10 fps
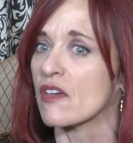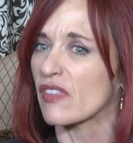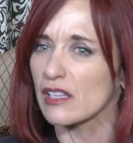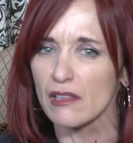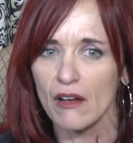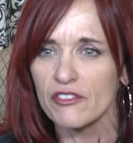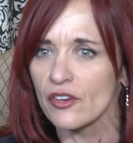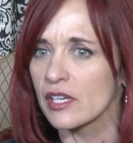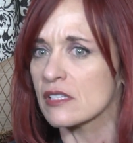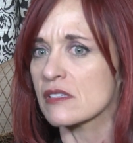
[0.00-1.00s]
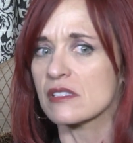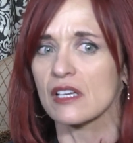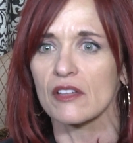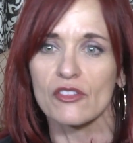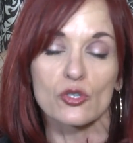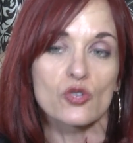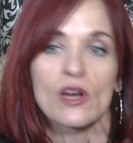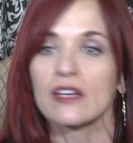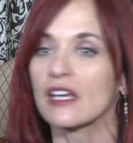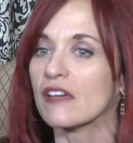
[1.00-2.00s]
They love their kids to death. They're
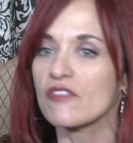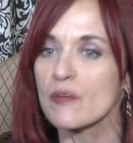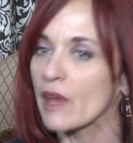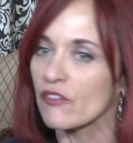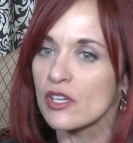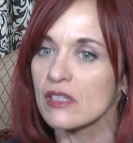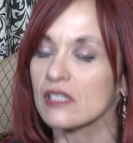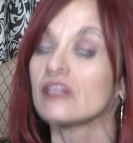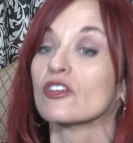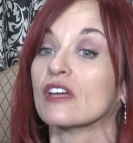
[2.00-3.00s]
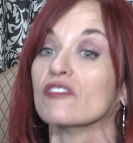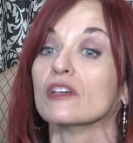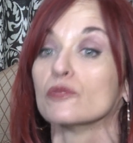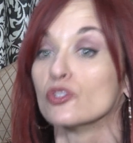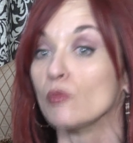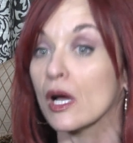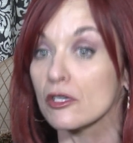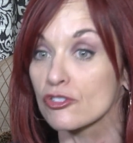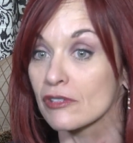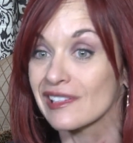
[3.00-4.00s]
trying to give them everything. They're giving them too
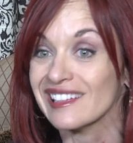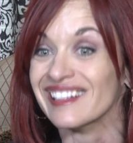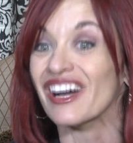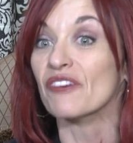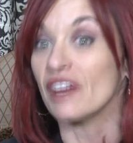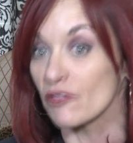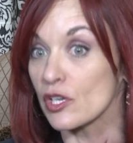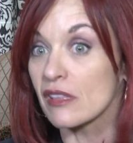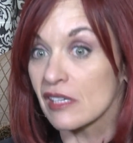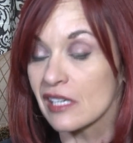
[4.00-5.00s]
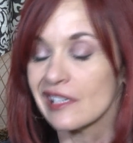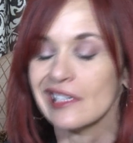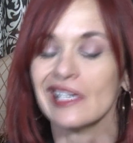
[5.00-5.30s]
much of everything.